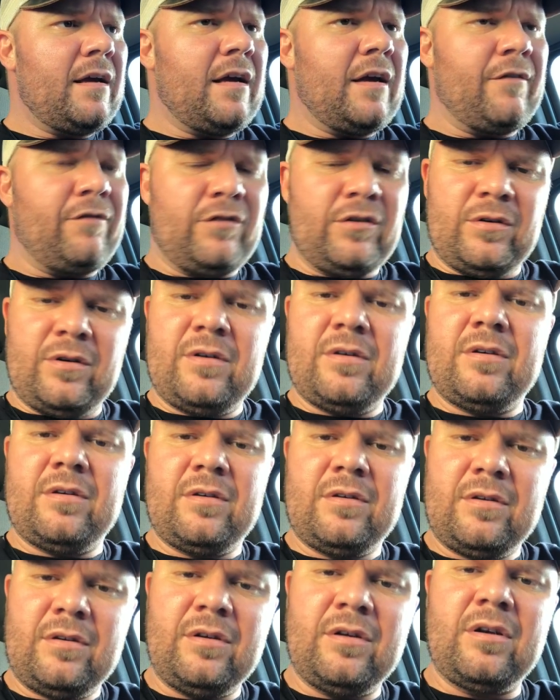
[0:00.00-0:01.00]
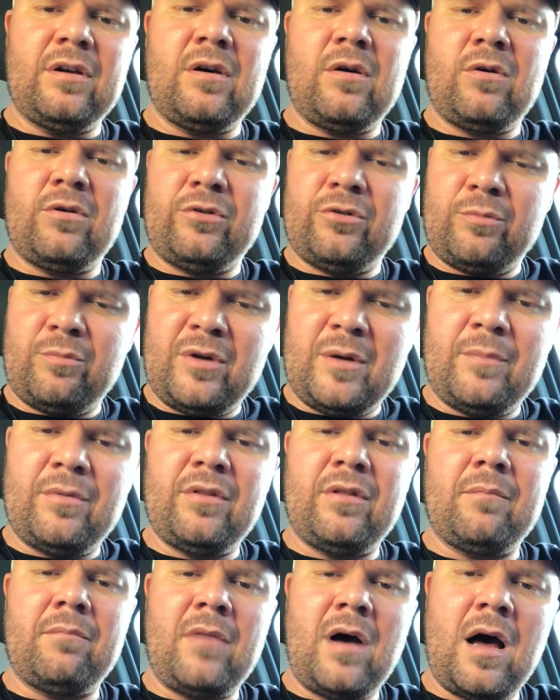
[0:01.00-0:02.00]
if you you know you remember
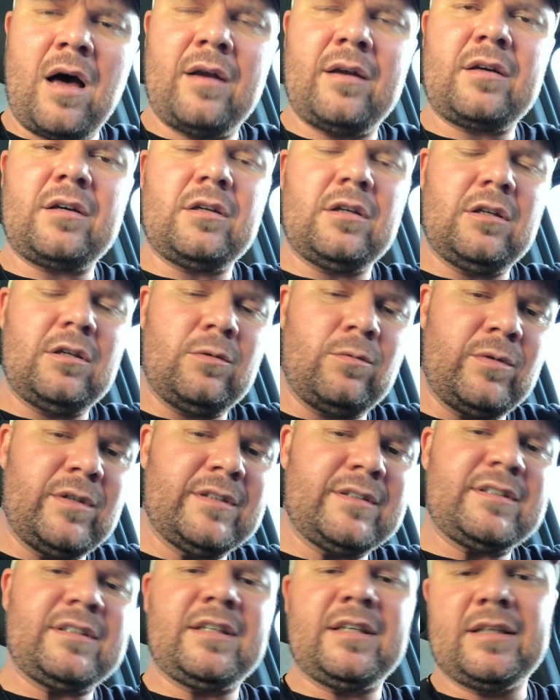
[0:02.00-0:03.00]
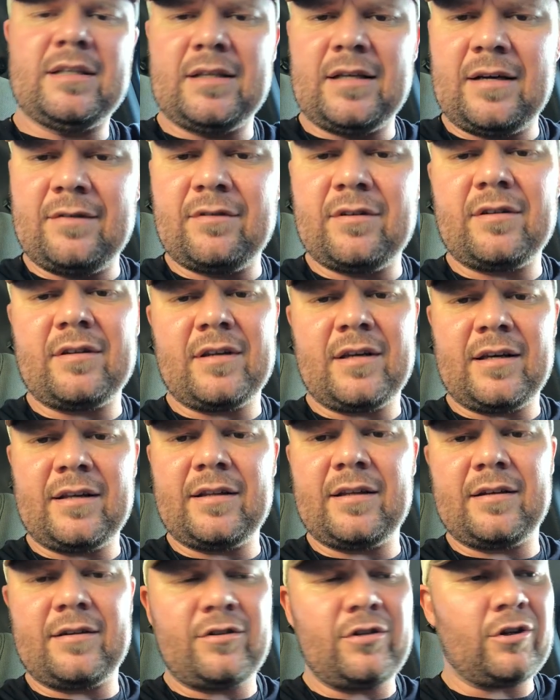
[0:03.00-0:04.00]
the Monica Lewinsky and everything
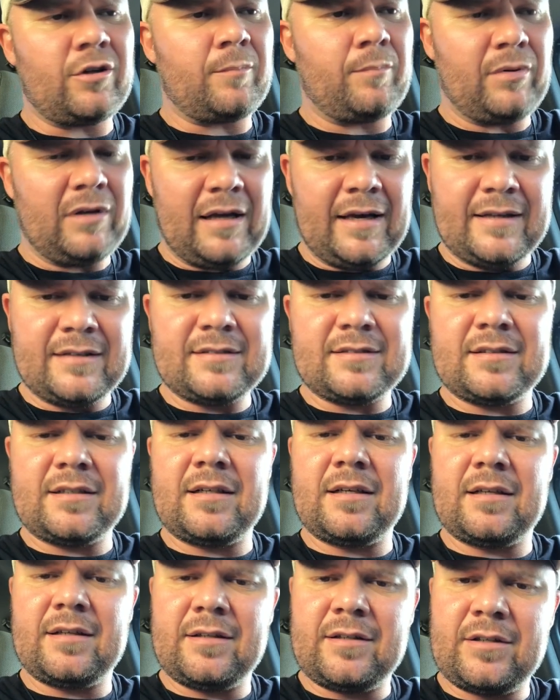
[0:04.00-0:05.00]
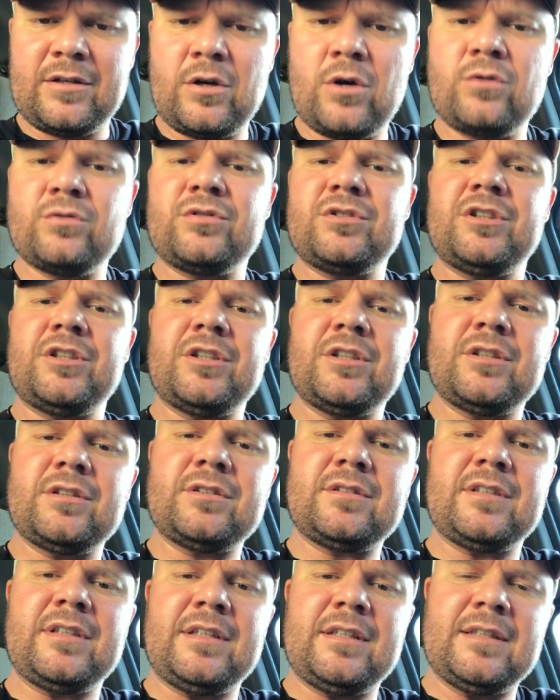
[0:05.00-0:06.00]
that took place there in those
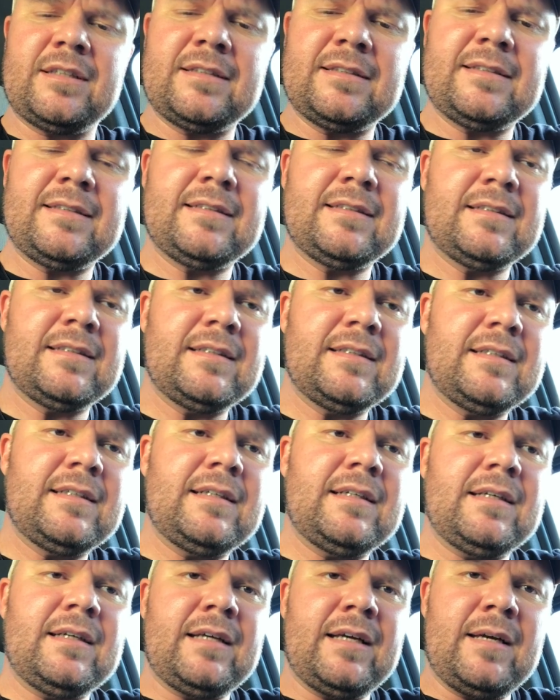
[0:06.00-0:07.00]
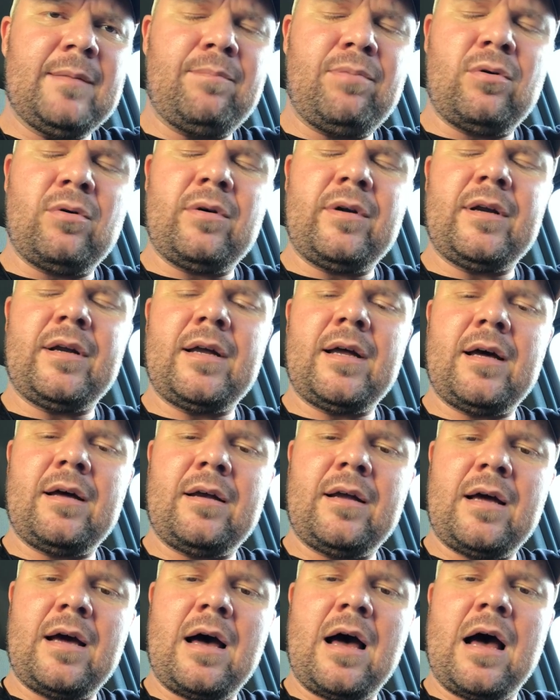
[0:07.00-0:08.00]
years he he pointed
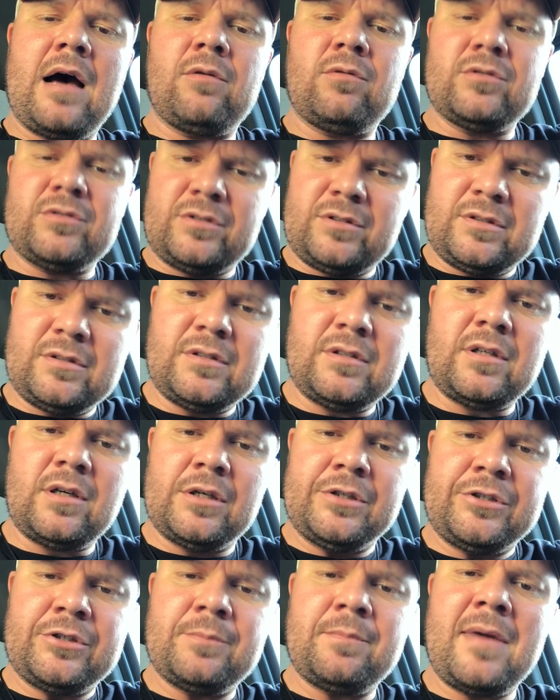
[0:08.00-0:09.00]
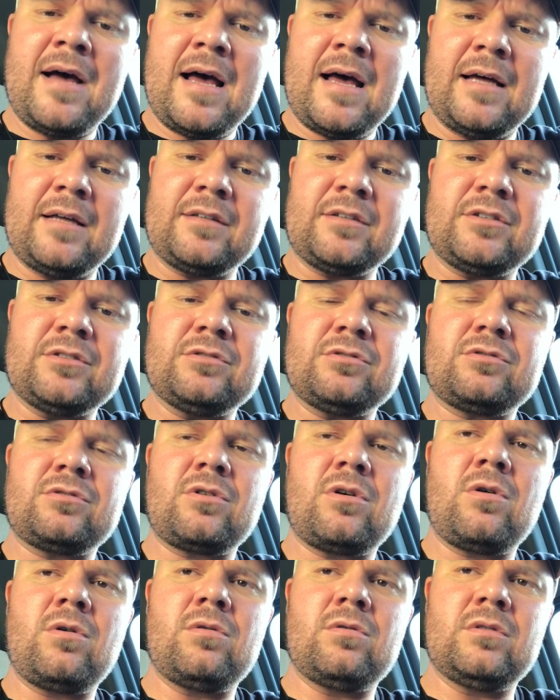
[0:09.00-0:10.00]
out how I was under mind
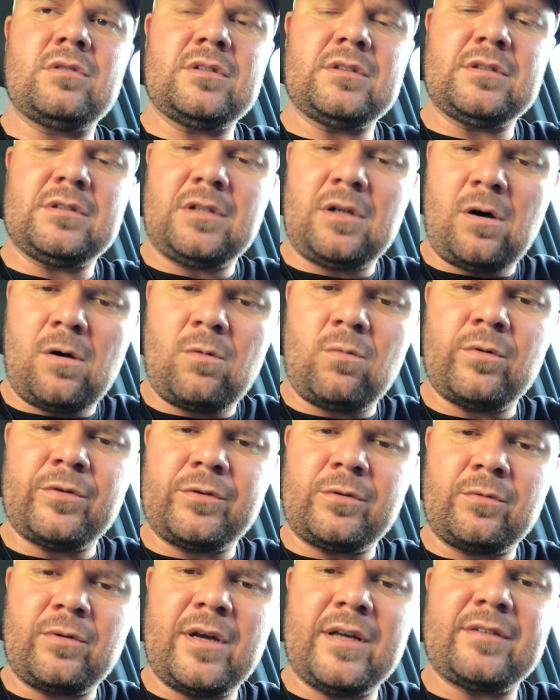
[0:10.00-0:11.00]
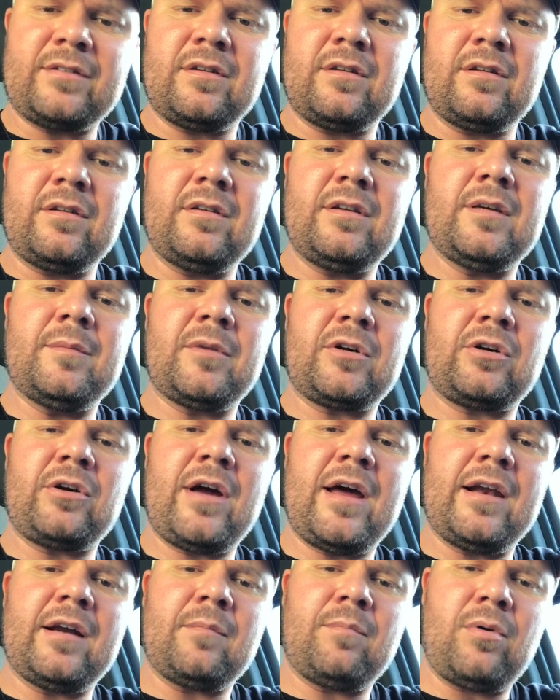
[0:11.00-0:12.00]
control uh, along with the rest of the
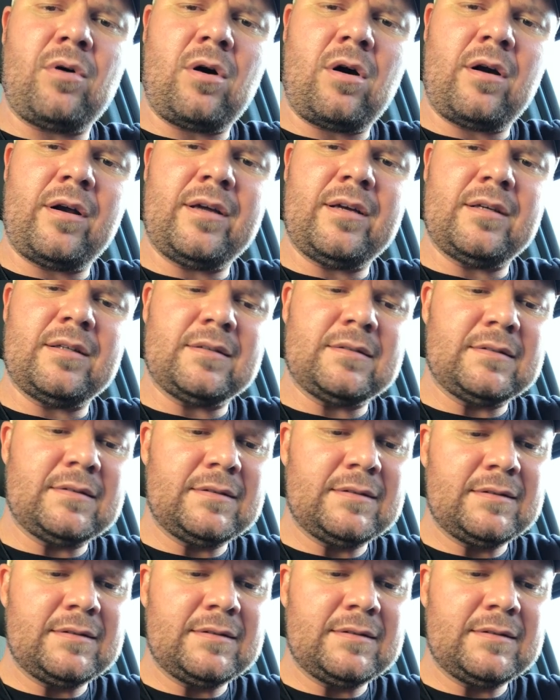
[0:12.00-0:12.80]
Democratic Party and